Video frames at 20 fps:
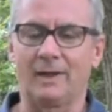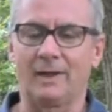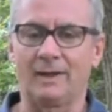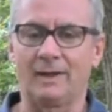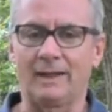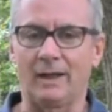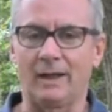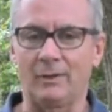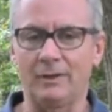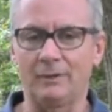
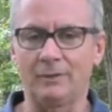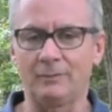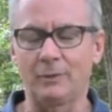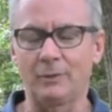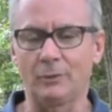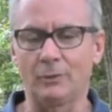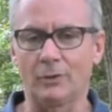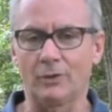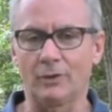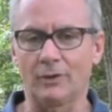Now, if
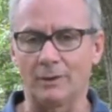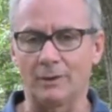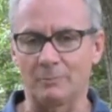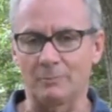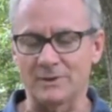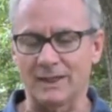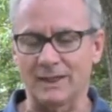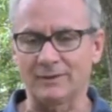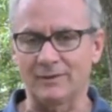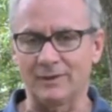your
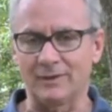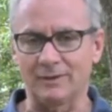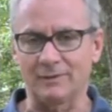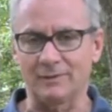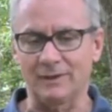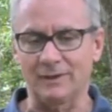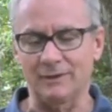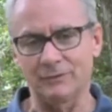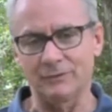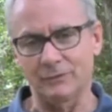objective
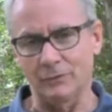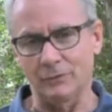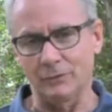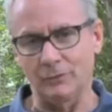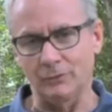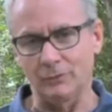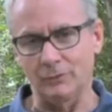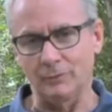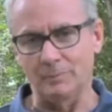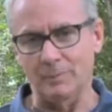is
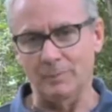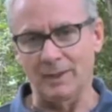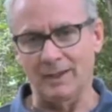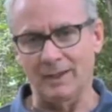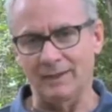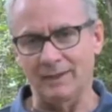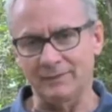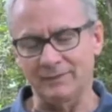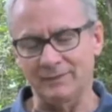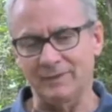to
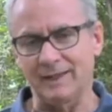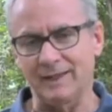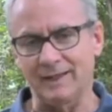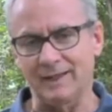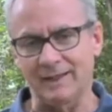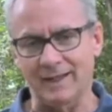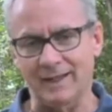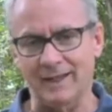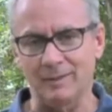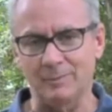pass a
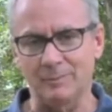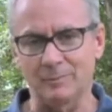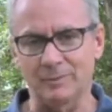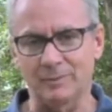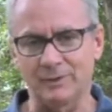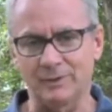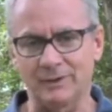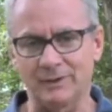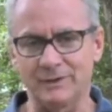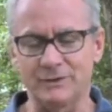
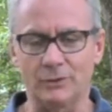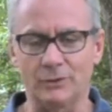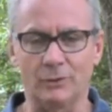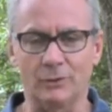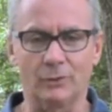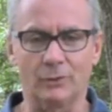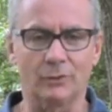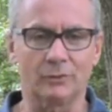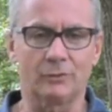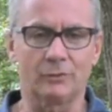Cambridge
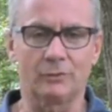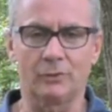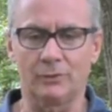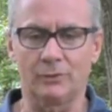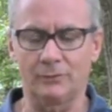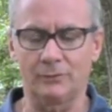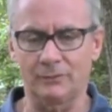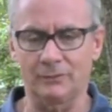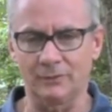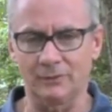or
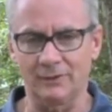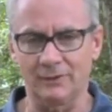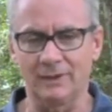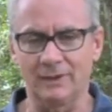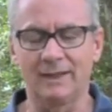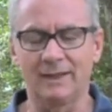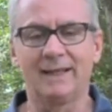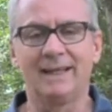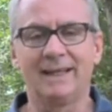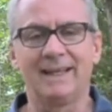TOEFL
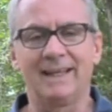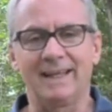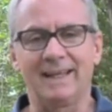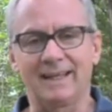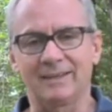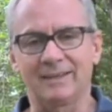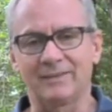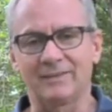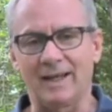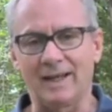
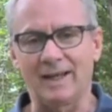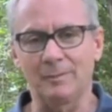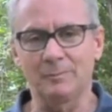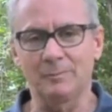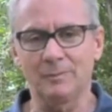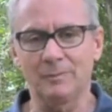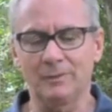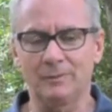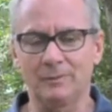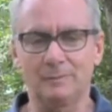exam
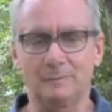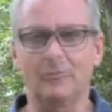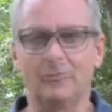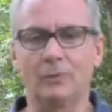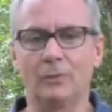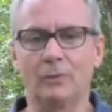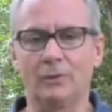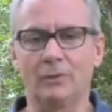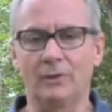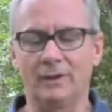
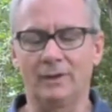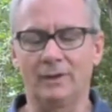for